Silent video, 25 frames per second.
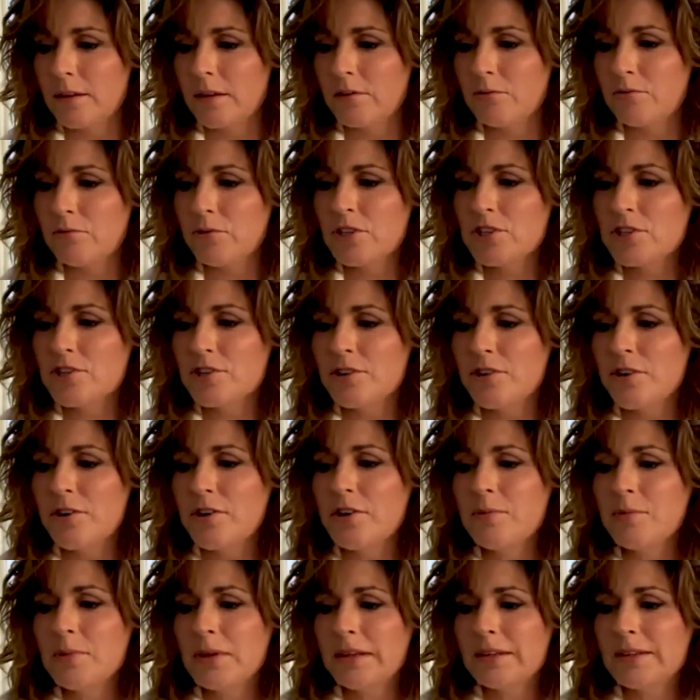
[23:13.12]
Richard
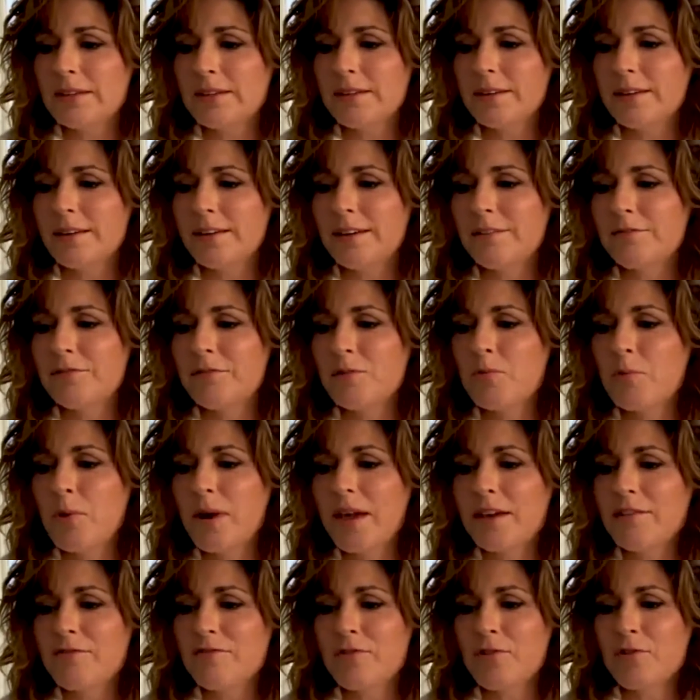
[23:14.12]
Herman from
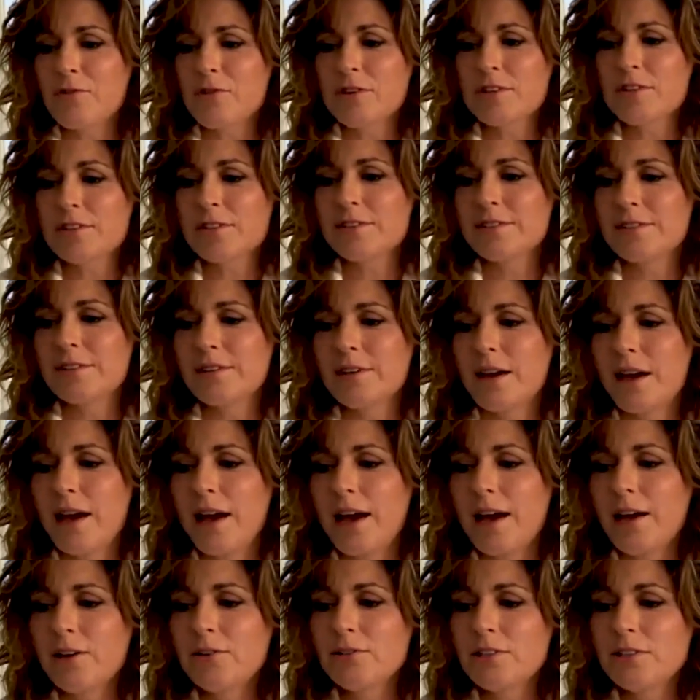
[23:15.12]
Wake Forest.
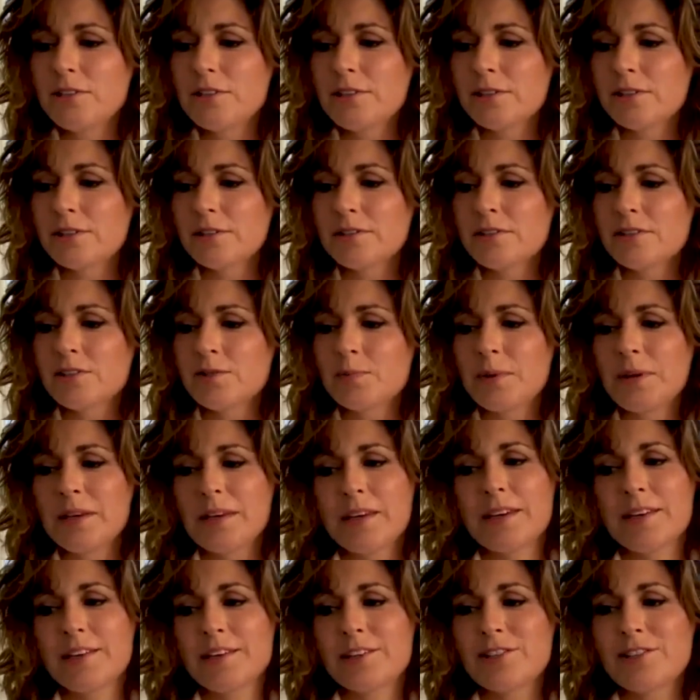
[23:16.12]
How did you learn to speak
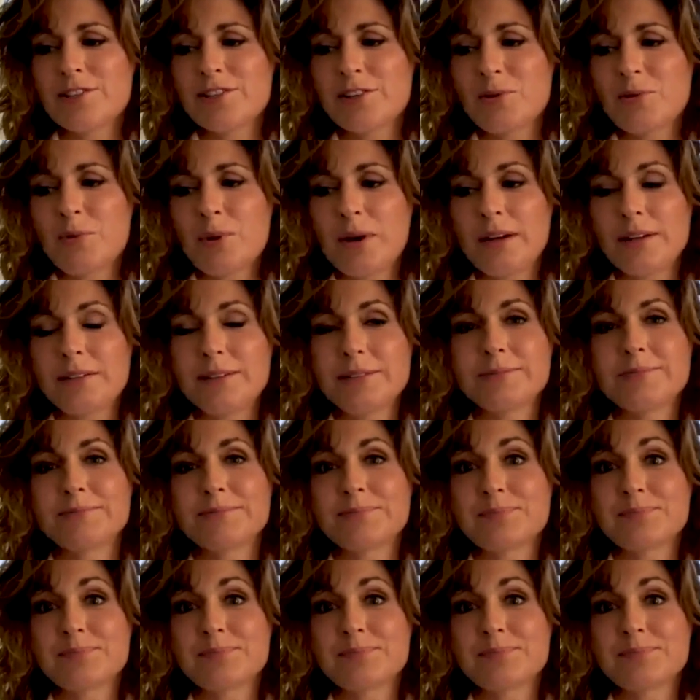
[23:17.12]
English so well?